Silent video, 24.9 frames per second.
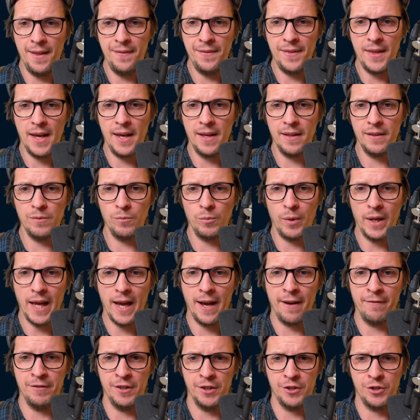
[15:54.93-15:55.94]
and then we
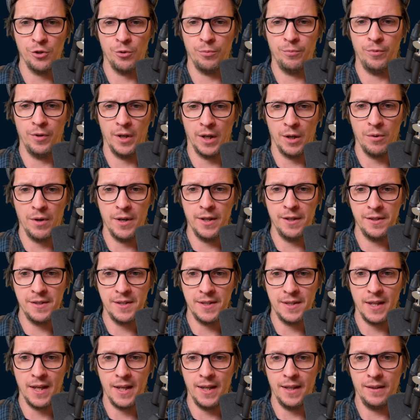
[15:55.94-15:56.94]
have the job
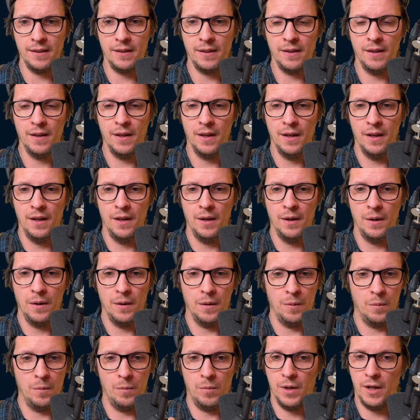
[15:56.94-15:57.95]
required state
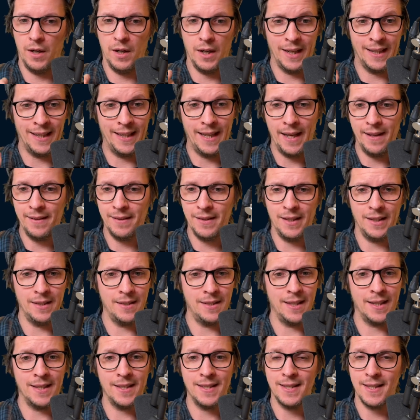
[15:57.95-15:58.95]
where again,
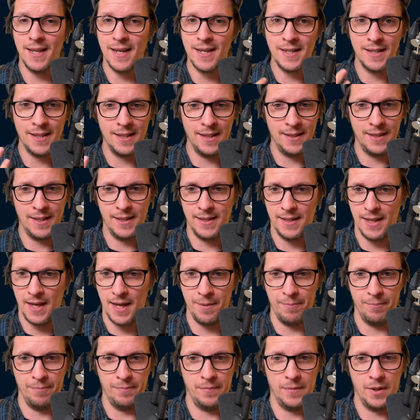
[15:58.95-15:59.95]
it's exactly the
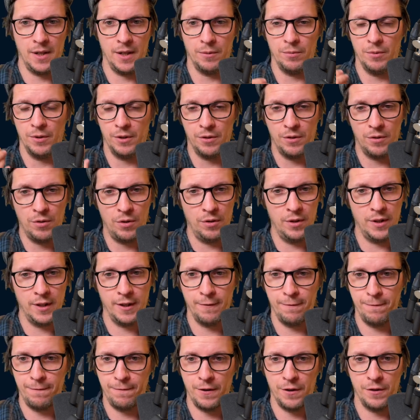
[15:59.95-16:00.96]
same. Like we're
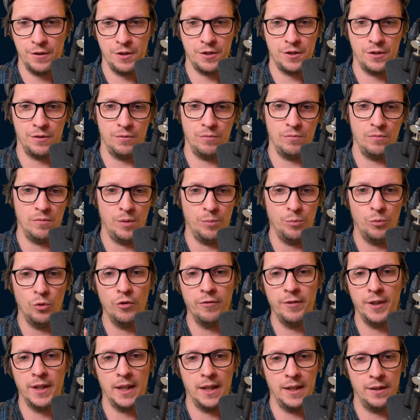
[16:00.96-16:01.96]
calling a function, we're
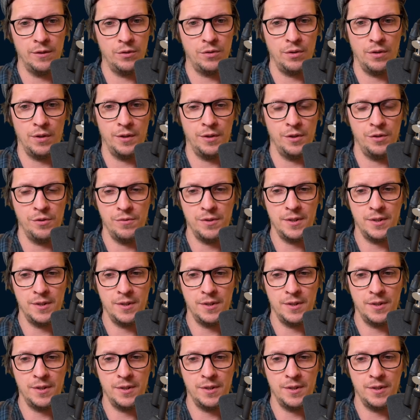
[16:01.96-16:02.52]
moving into a